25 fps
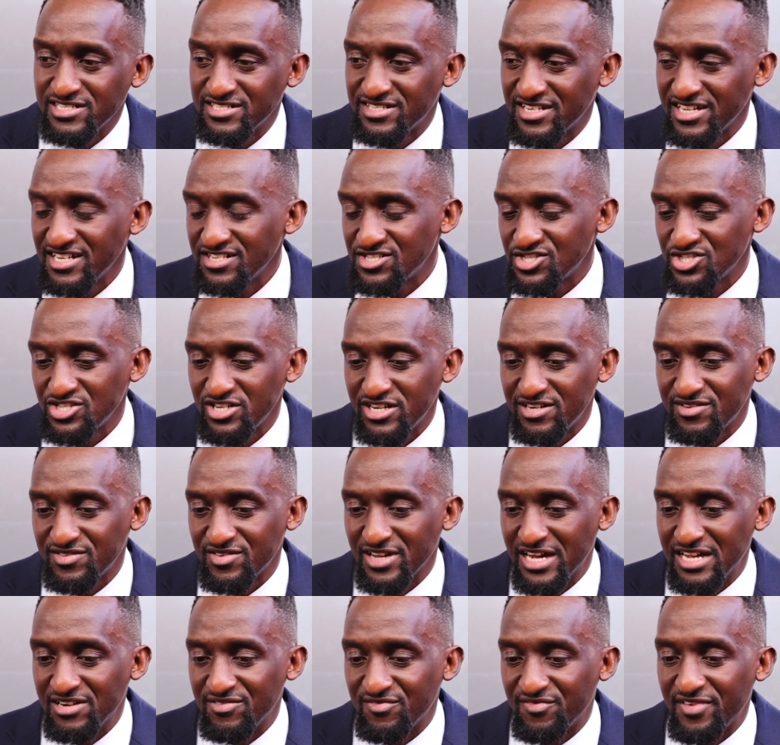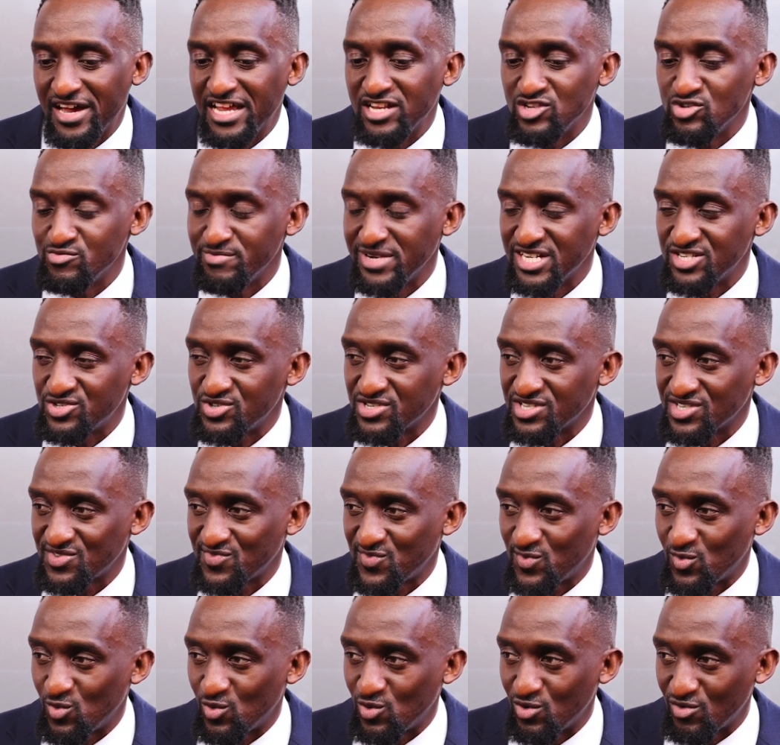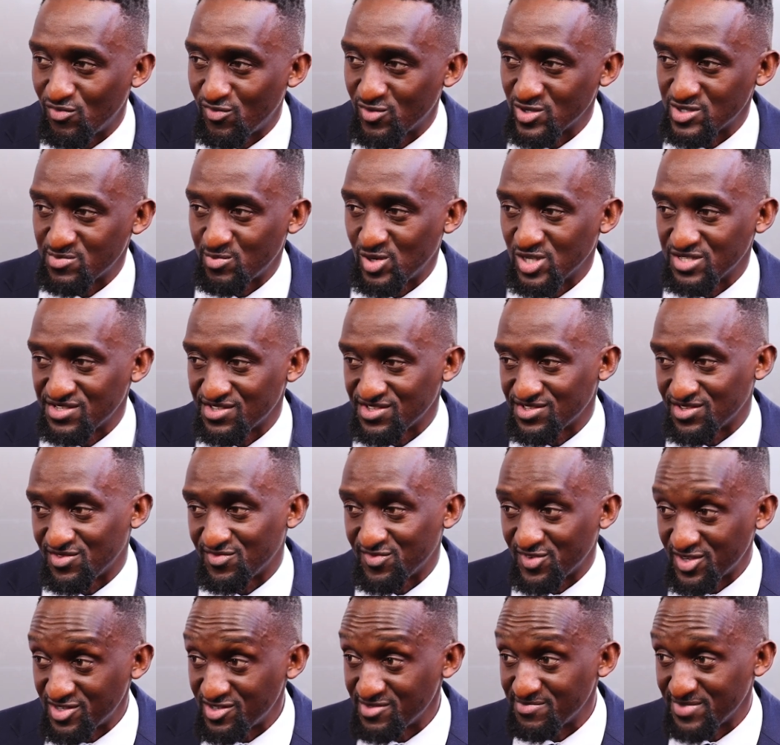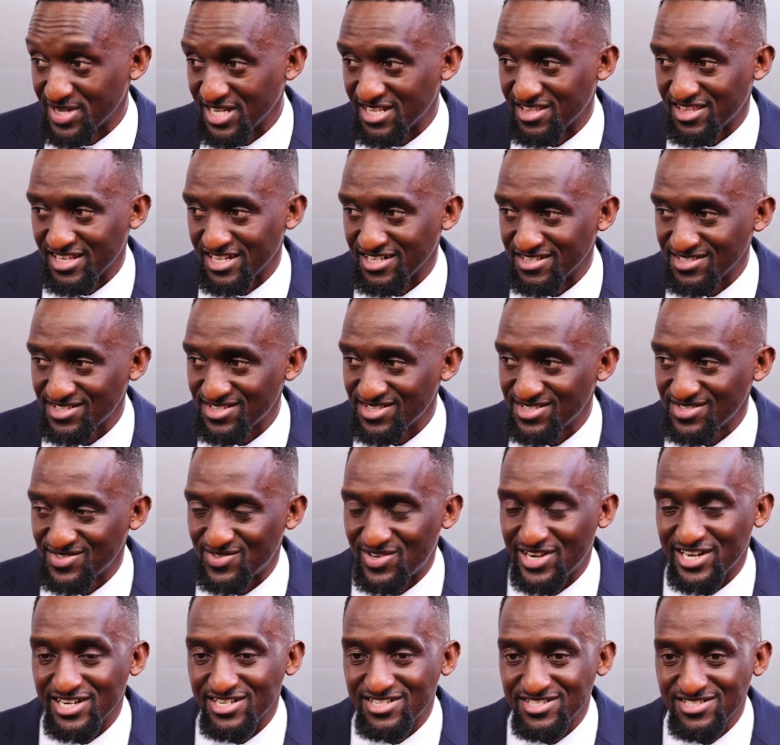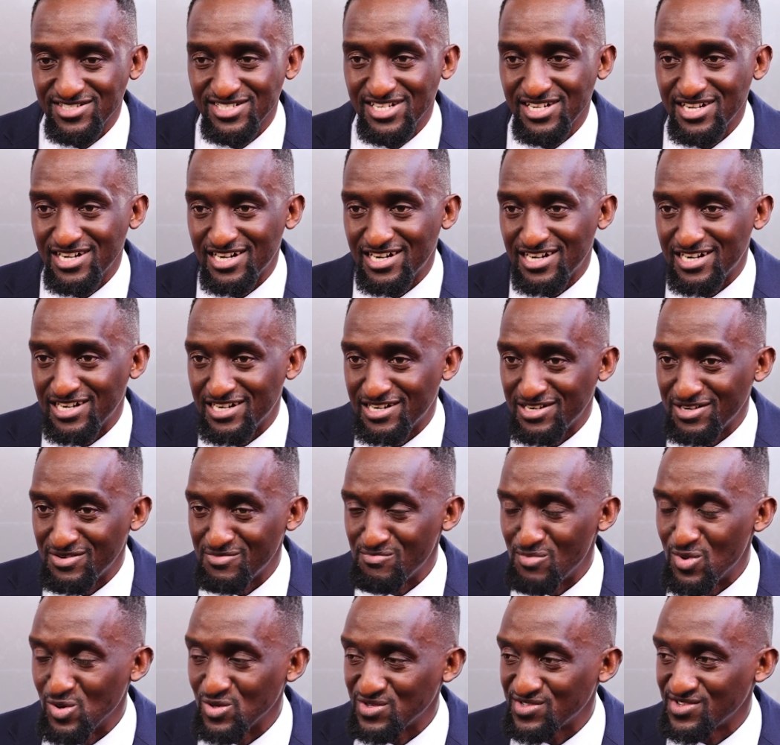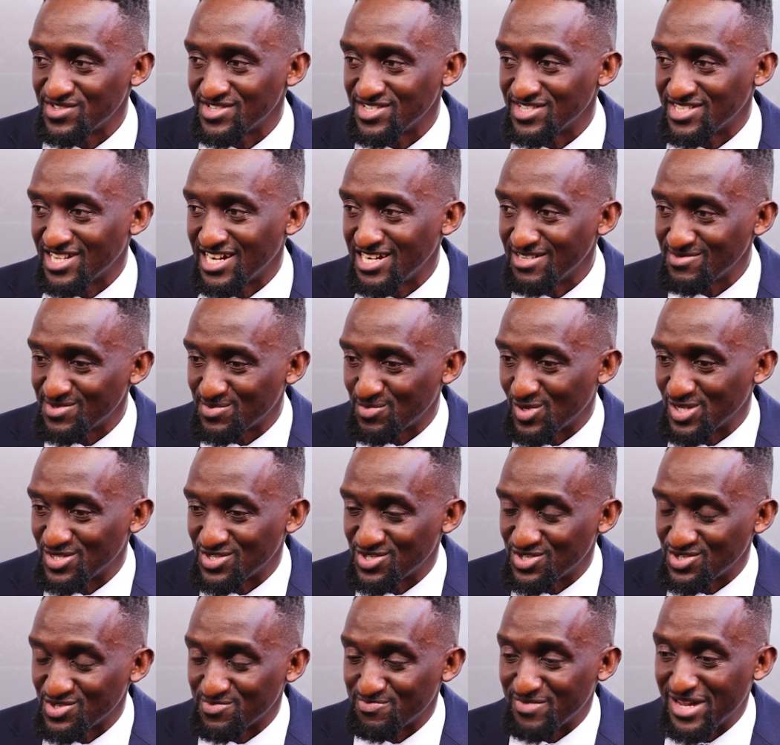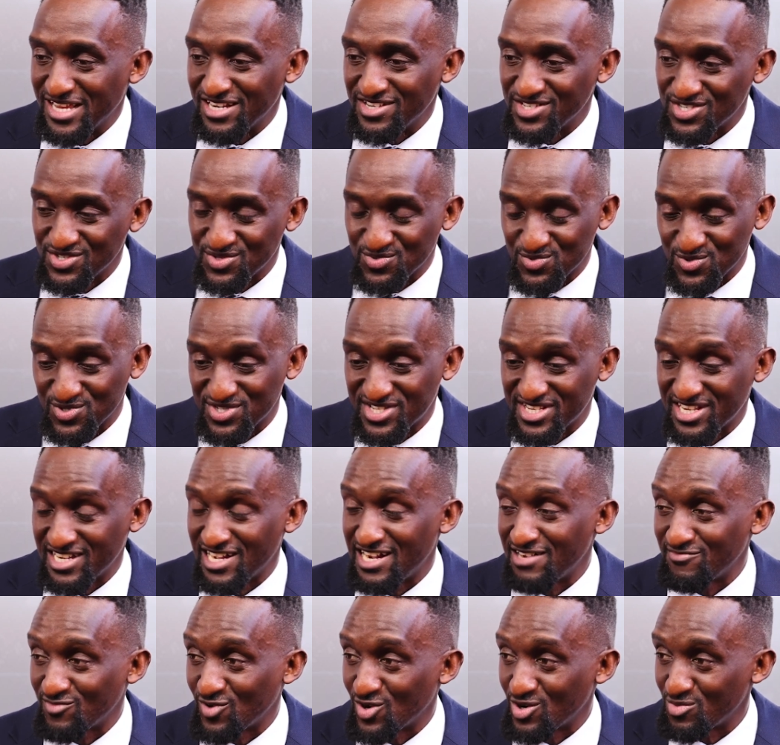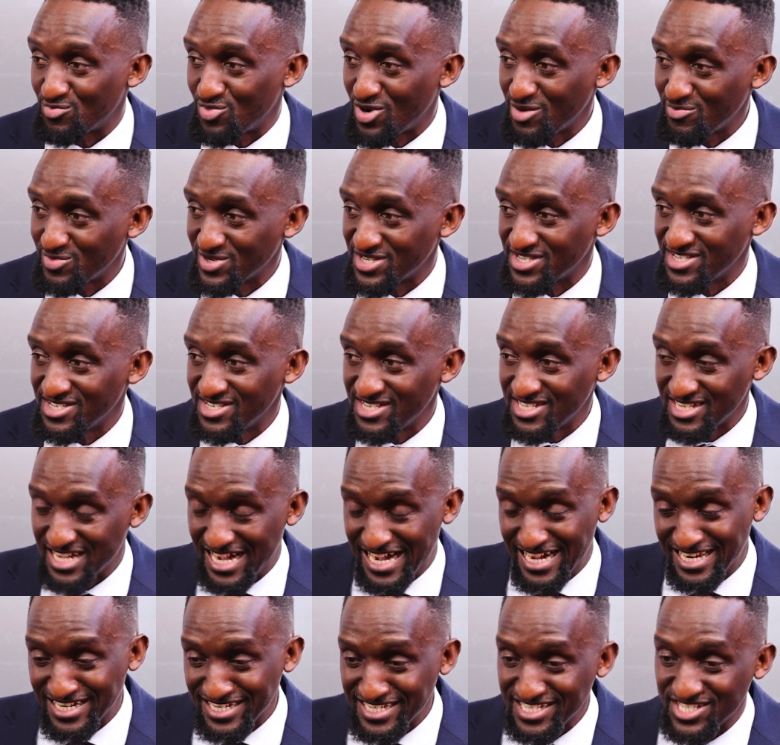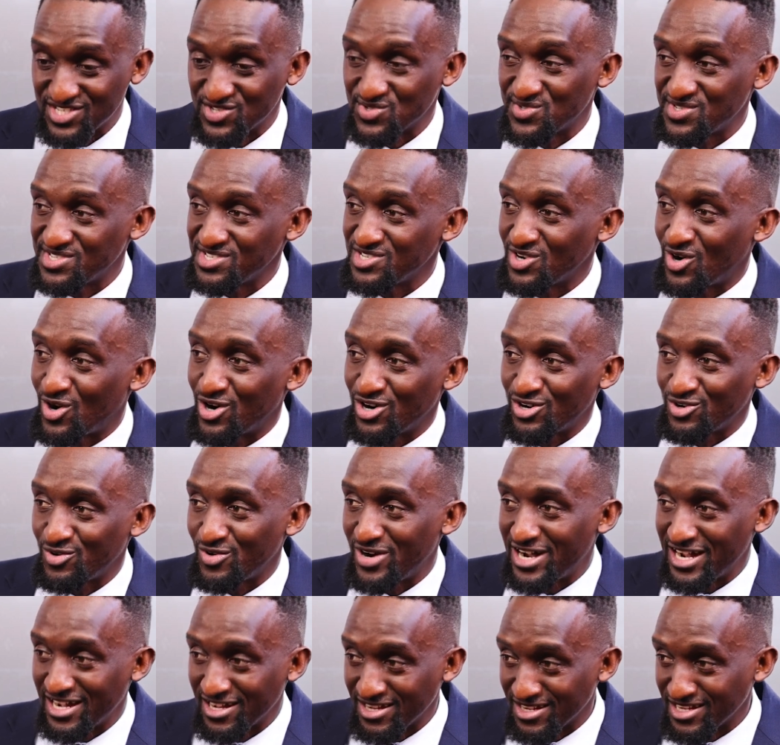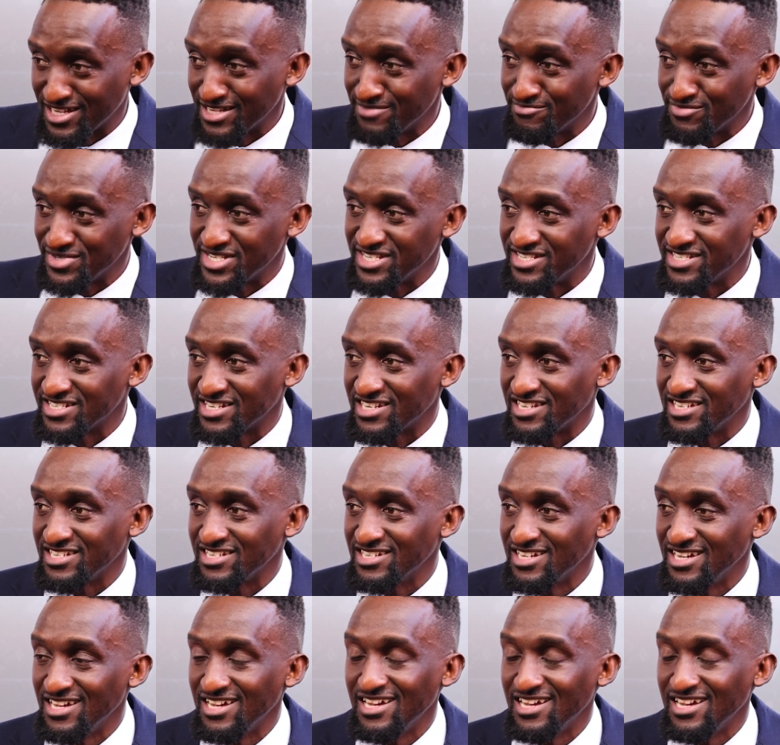Intention and value metrics for sponsors are very big things, right? Most of the time sponsorship managers would say, I've got a property, I need to see ROI immediately.